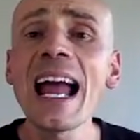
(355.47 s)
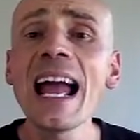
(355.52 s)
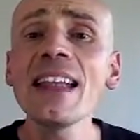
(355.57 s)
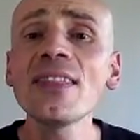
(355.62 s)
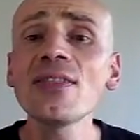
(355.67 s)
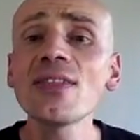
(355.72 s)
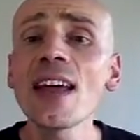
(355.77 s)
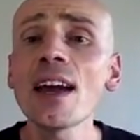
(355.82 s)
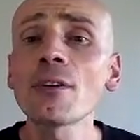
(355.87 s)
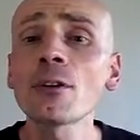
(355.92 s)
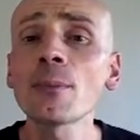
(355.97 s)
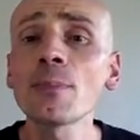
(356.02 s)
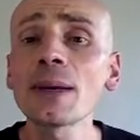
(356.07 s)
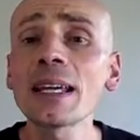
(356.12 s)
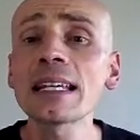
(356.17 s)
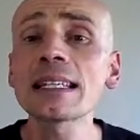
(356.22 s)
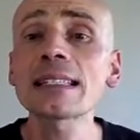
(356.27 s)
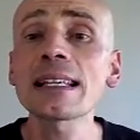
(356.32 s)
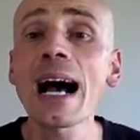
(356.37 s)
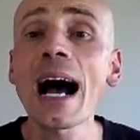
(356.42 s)
and
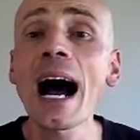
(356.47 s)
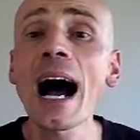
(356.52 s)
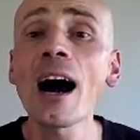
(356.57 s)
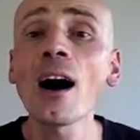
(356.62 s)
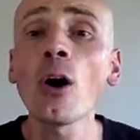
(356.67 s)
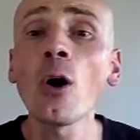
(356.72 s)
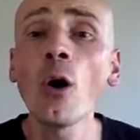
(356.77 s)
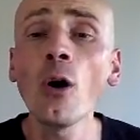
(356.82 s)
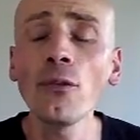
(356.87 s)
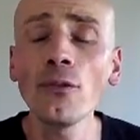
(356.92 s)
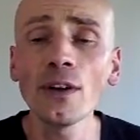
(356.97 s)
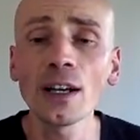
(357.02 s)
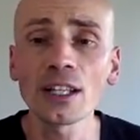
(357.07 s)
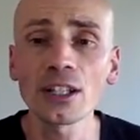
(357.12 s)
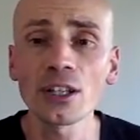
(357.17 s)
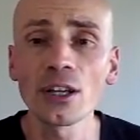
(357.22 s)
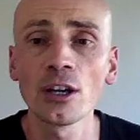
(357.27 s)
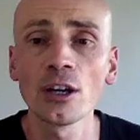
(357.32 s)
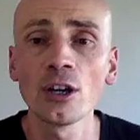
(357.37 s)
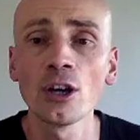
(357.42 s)
therapies are
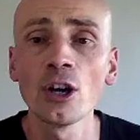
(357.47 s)
offered.